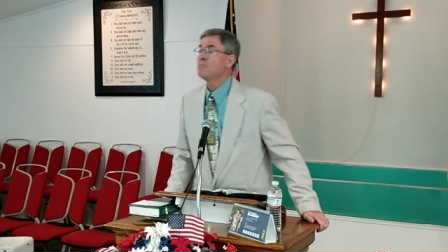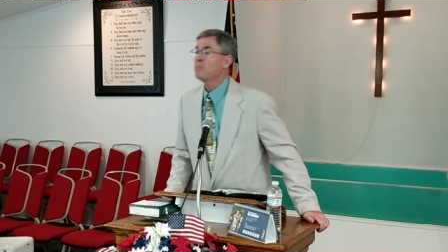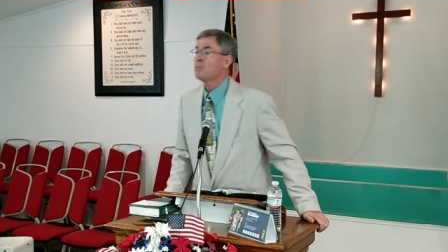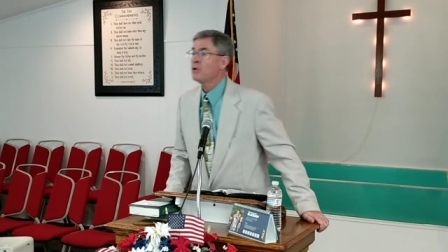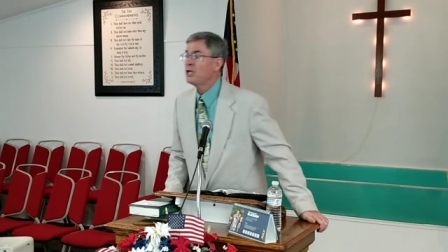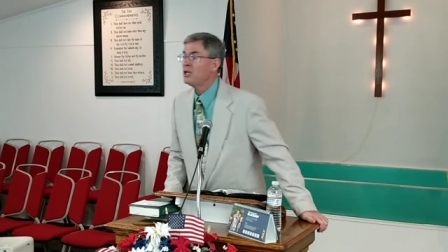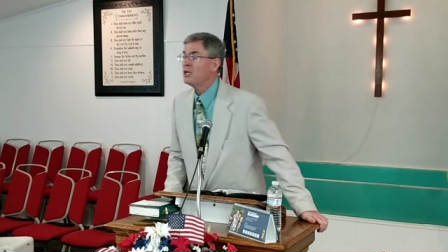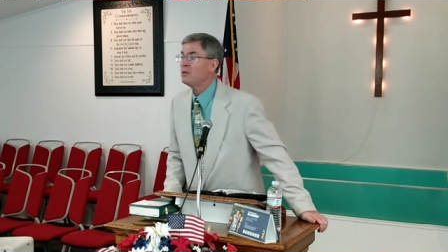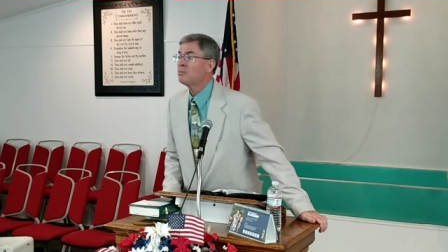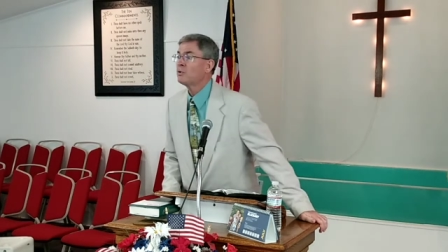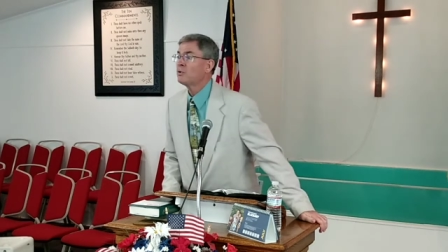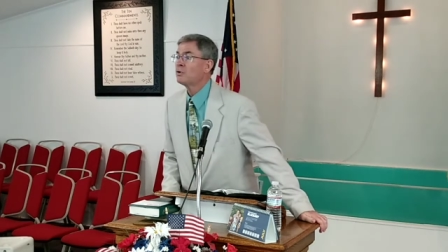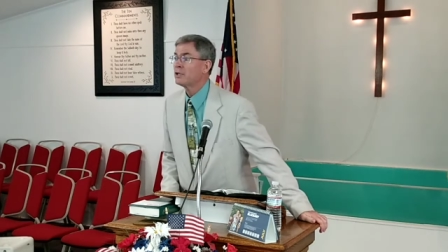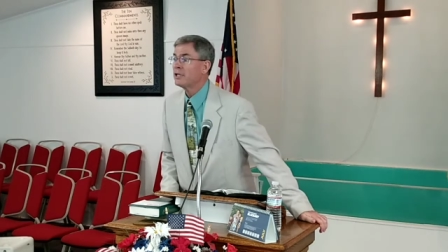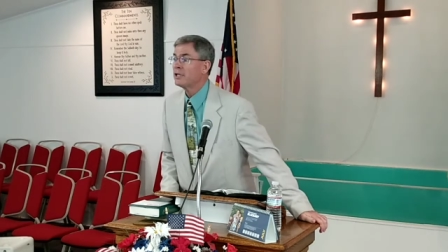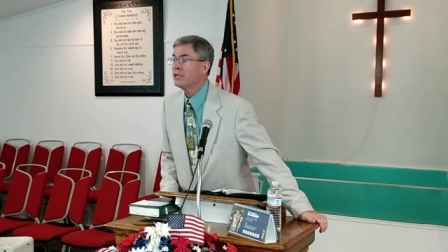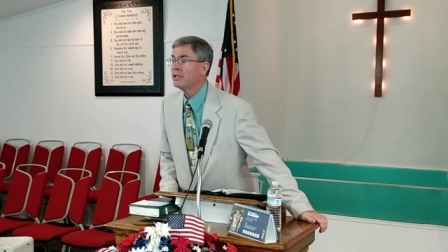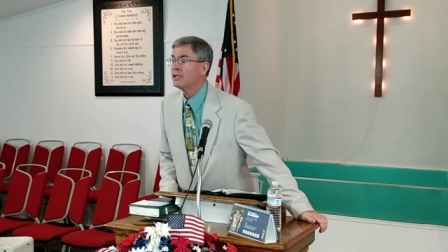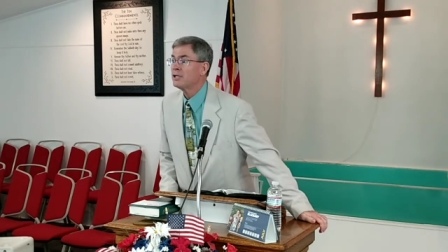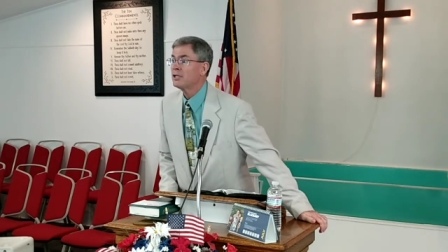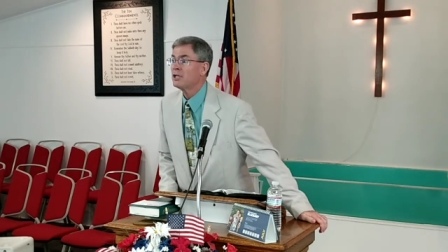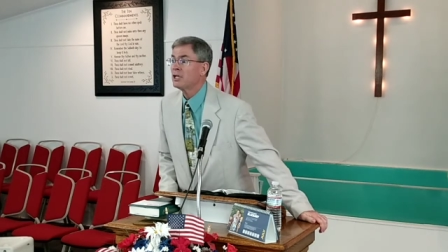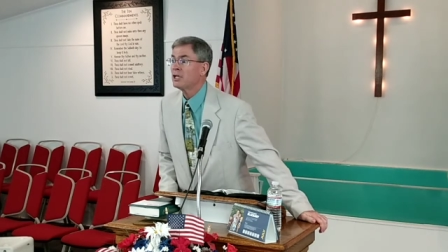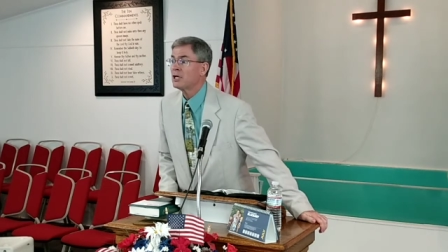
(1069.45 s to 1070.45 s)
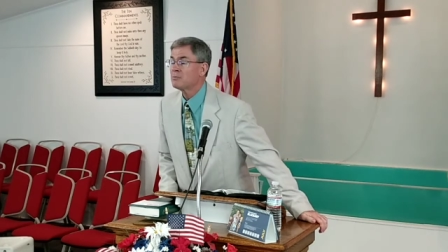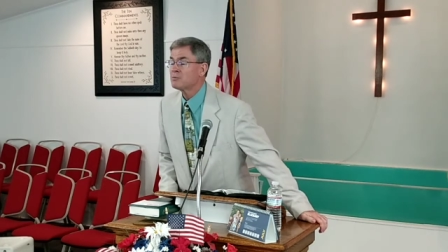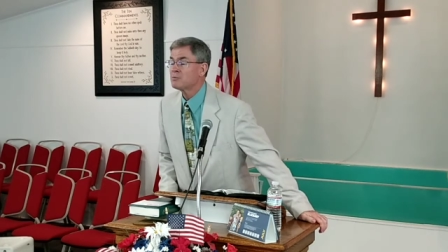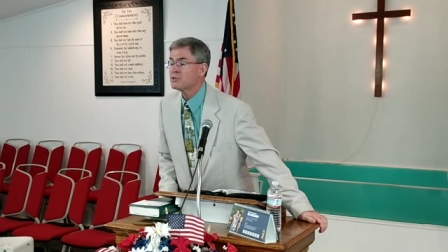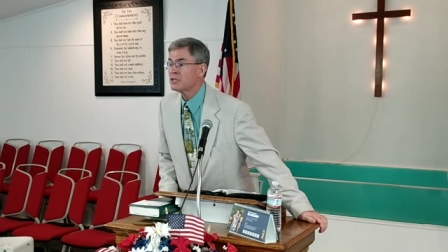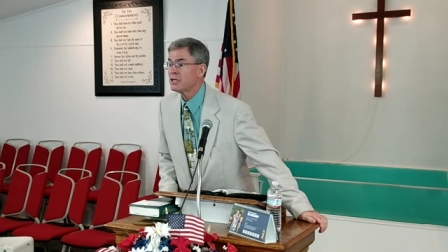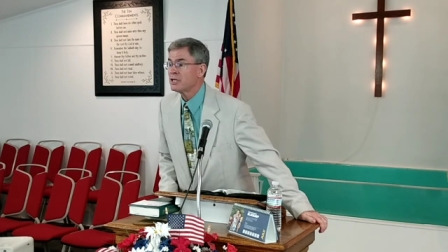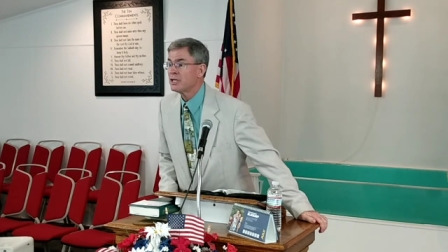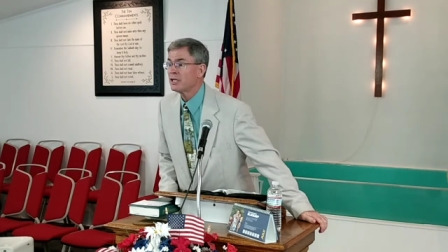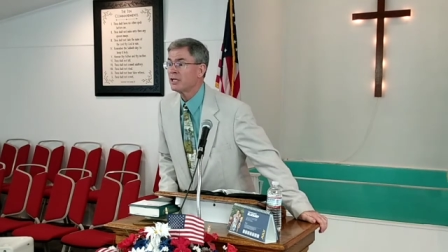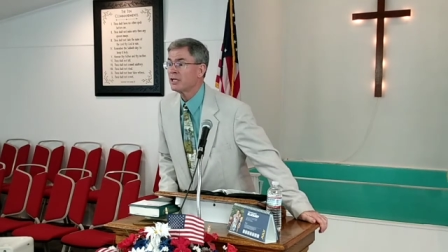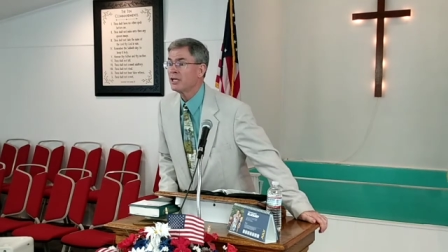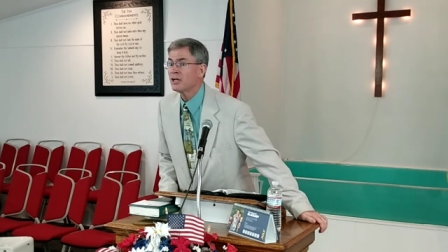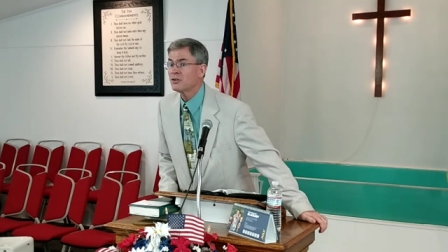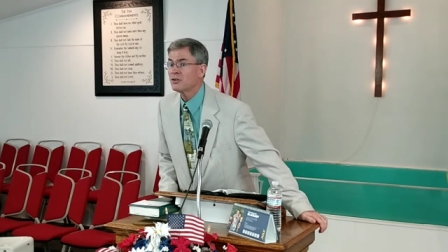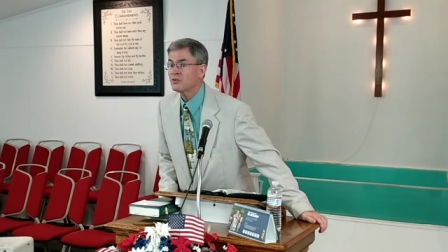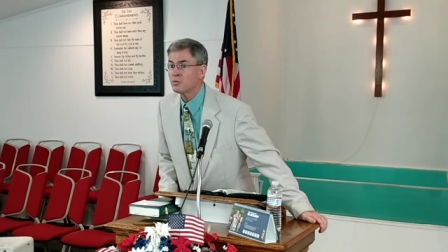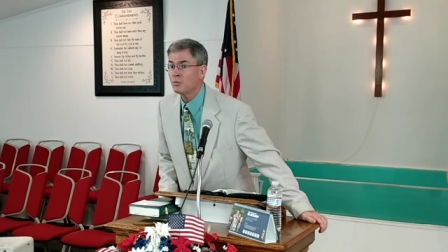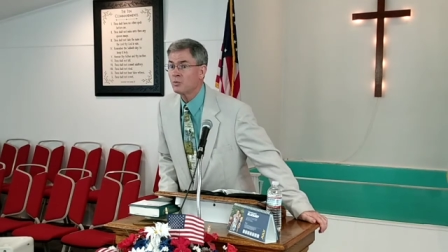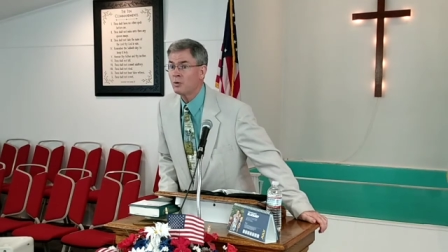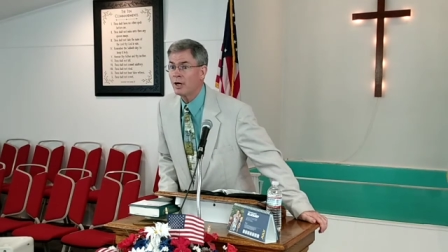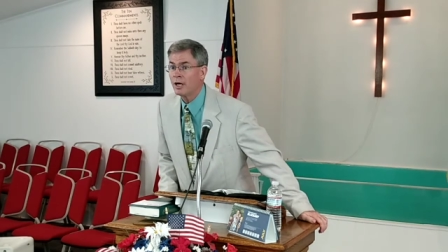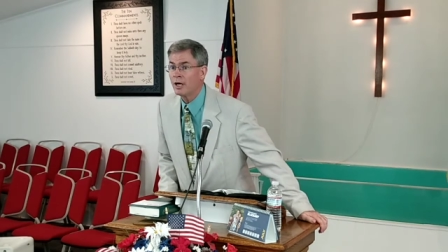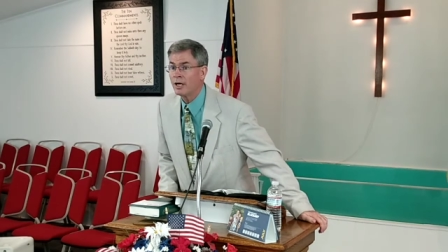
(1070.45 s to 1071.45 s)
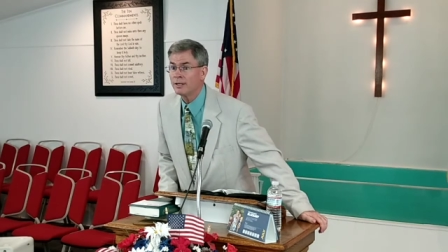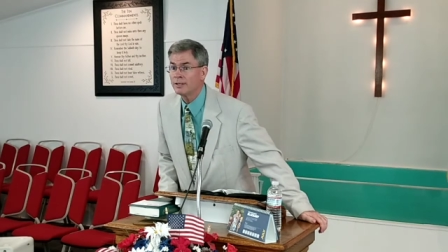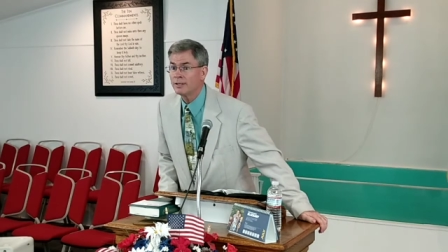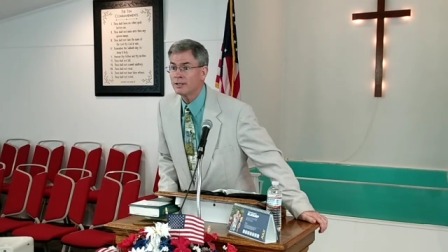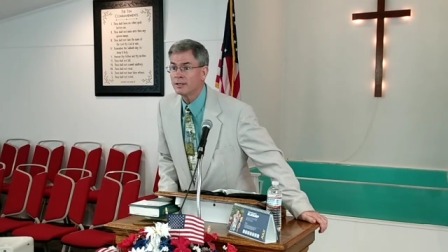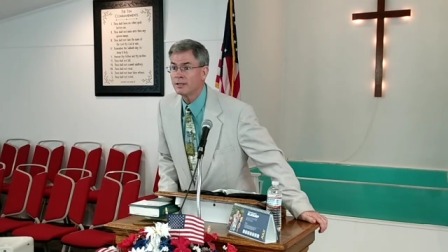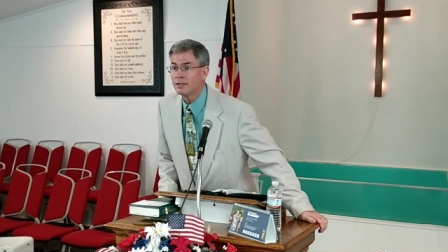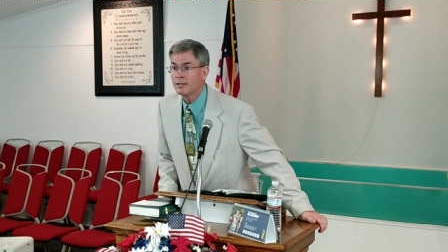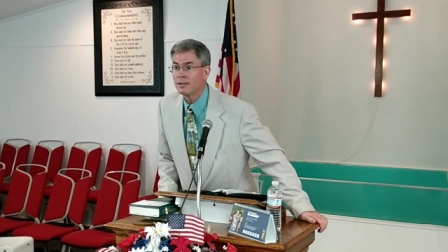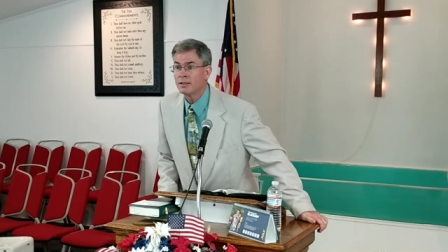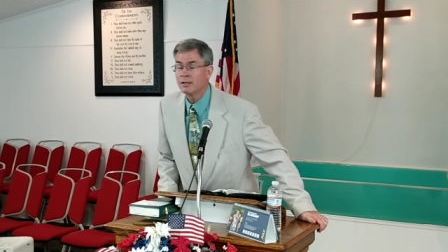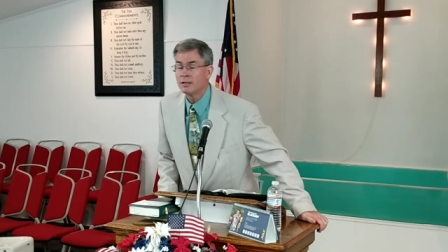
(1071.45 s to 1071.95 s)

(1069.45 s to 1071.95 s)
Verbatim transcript: people ended up saying, guess what?